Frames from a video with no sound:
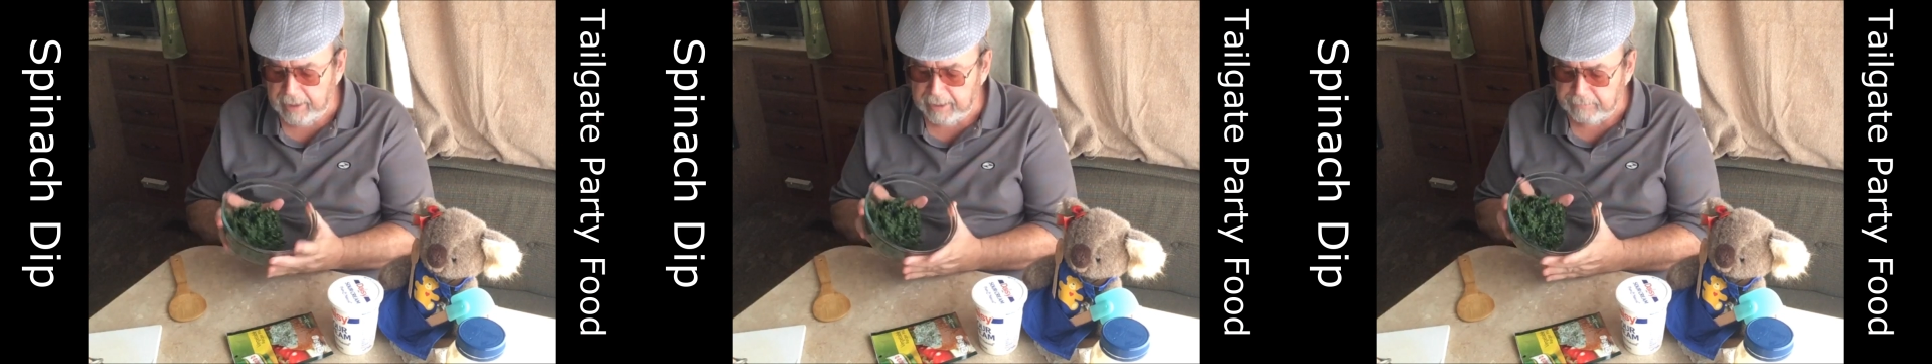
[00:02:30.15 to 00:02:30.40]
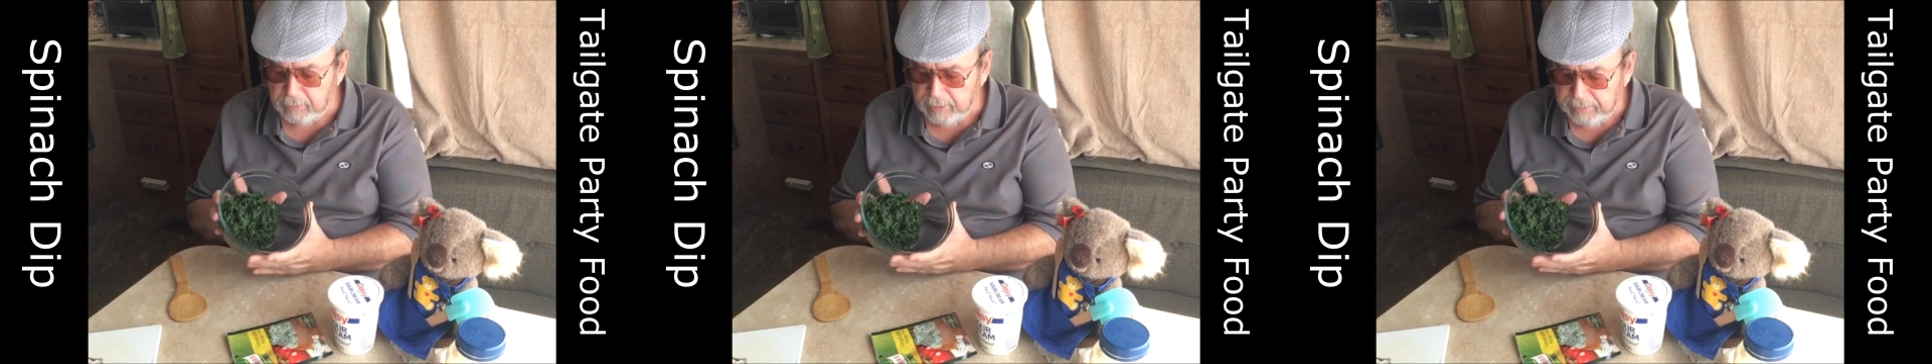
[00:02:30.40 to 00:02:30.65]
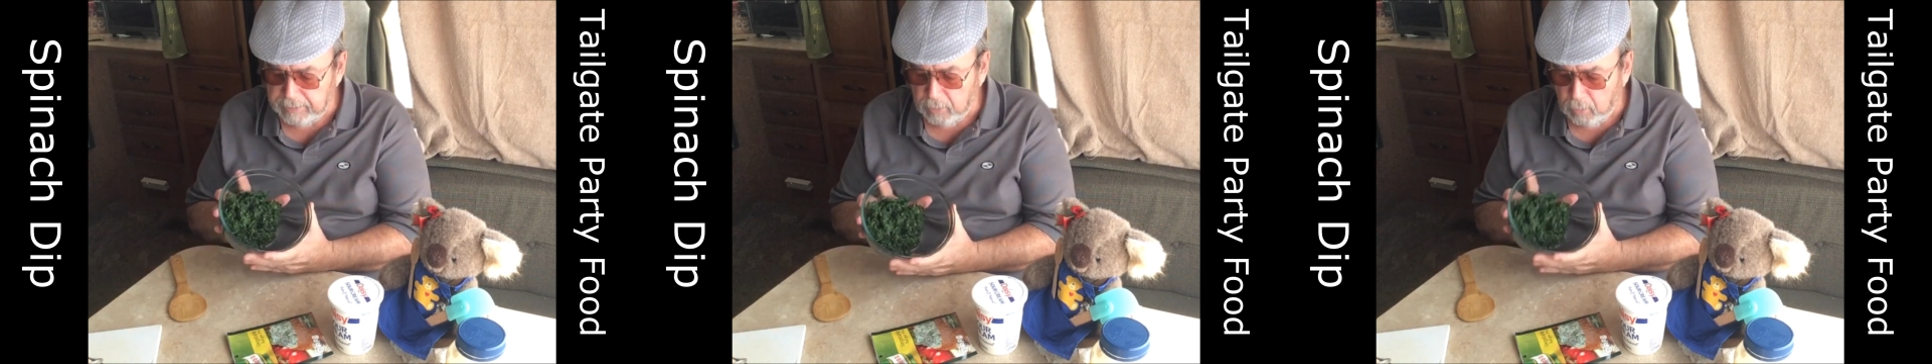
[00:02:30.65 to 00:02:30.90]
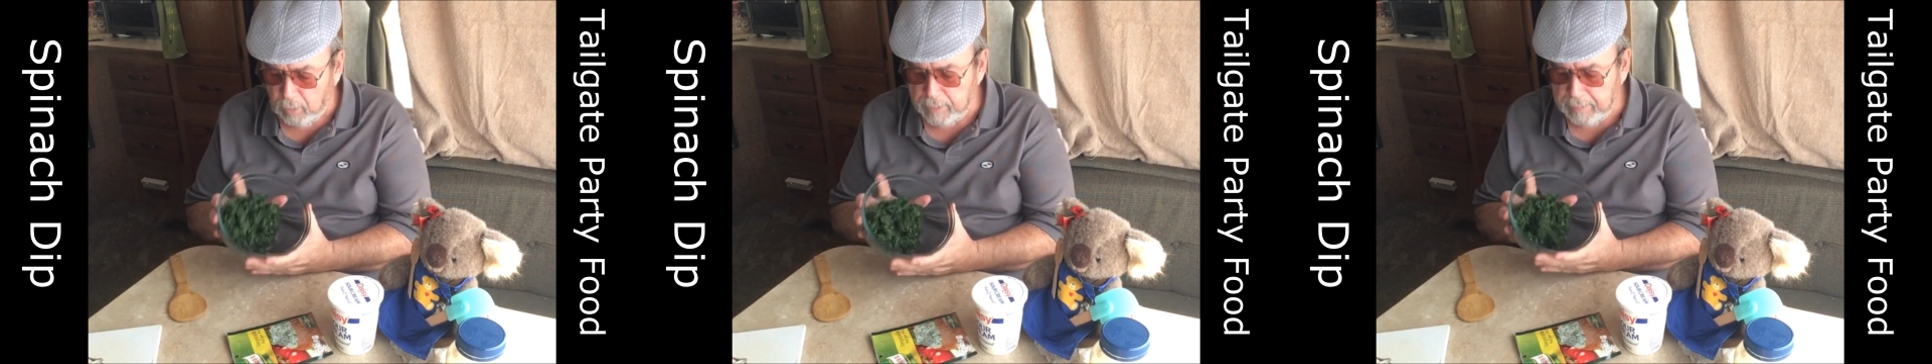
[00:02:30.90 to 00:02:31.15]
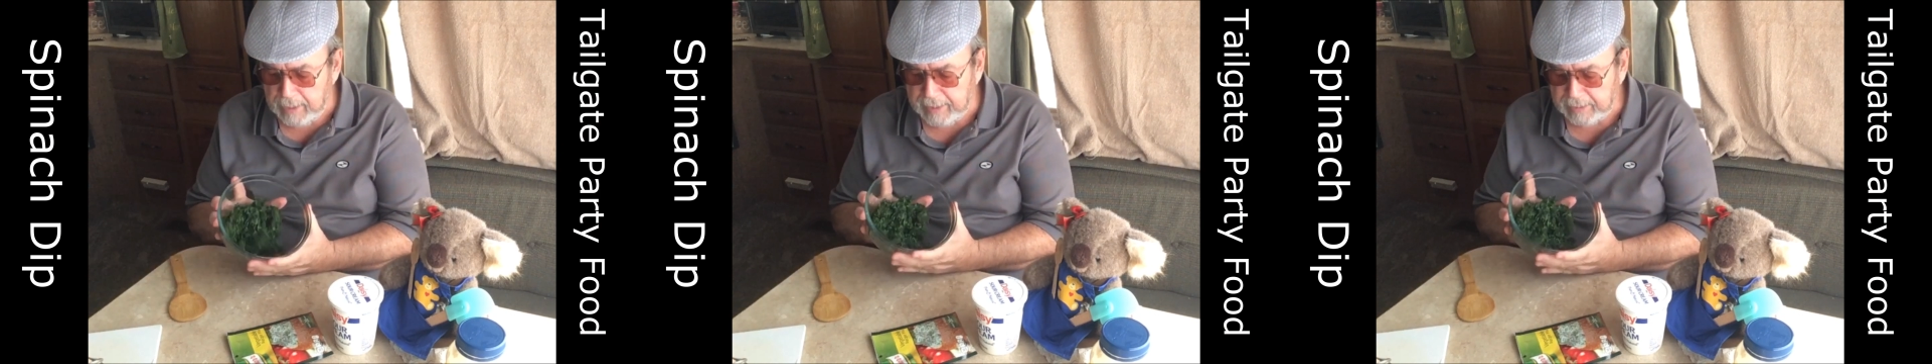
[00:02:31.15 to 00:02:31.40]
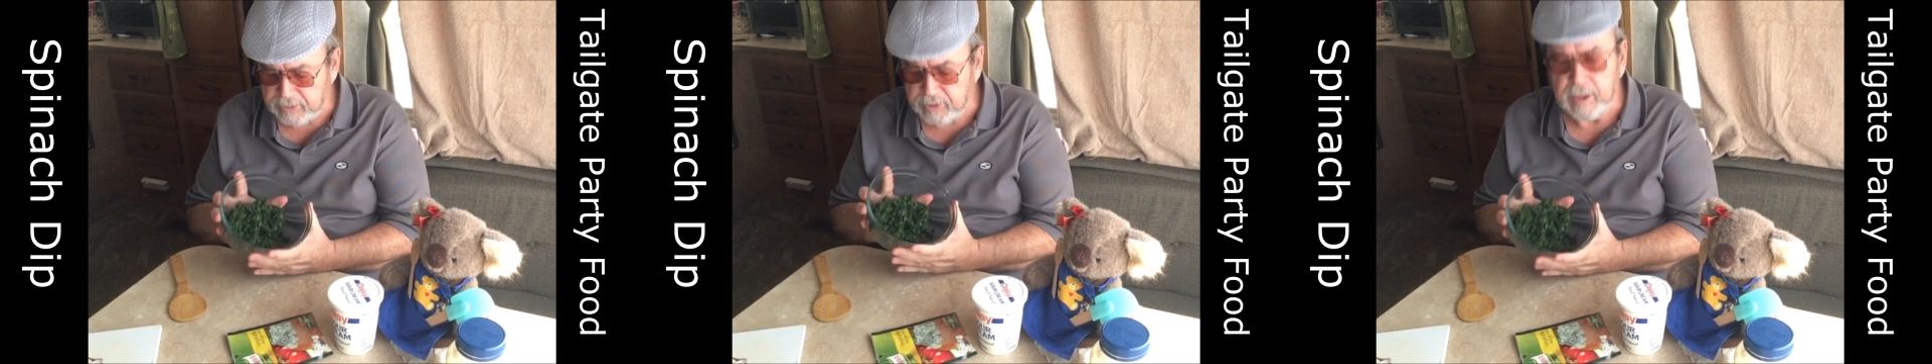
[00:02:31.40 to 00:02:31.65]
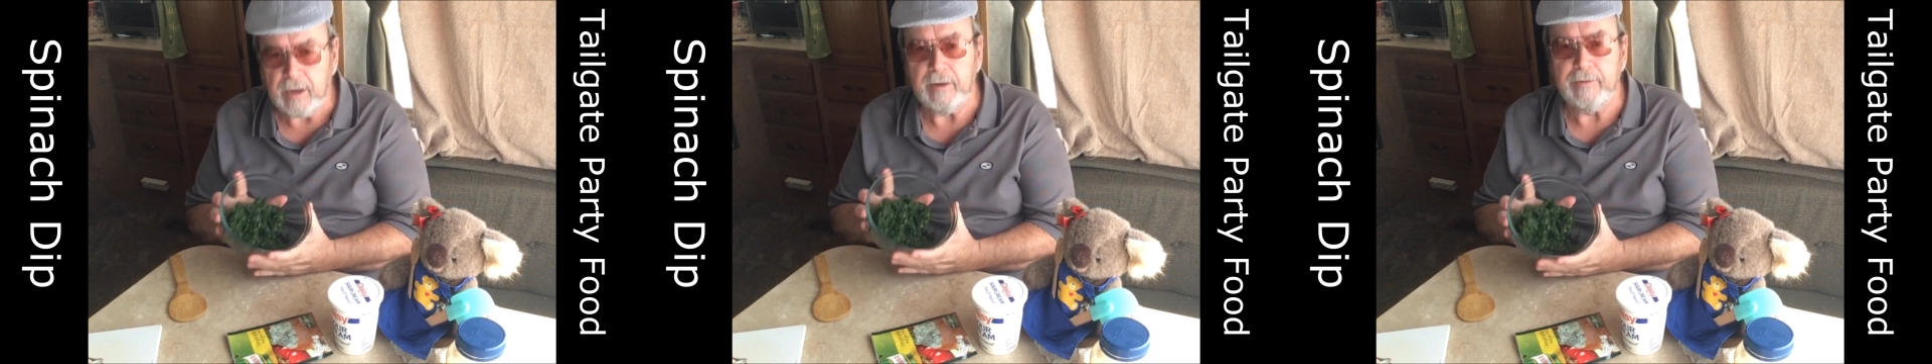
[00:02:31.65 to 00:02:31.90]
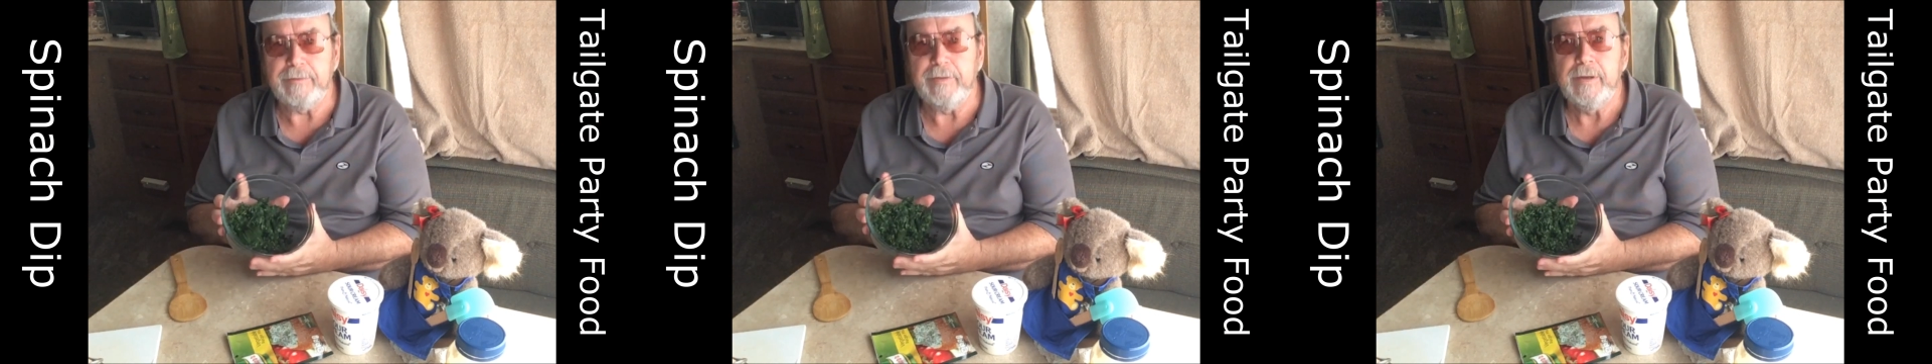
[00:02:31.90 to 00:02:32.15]
have 1 box
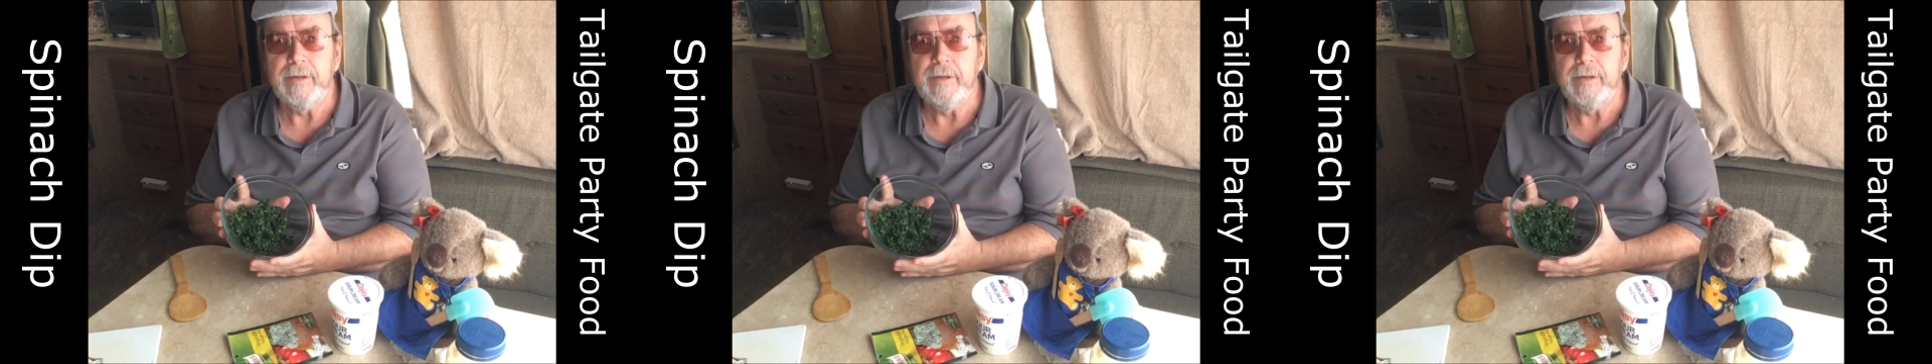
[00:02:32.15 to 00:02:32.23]
of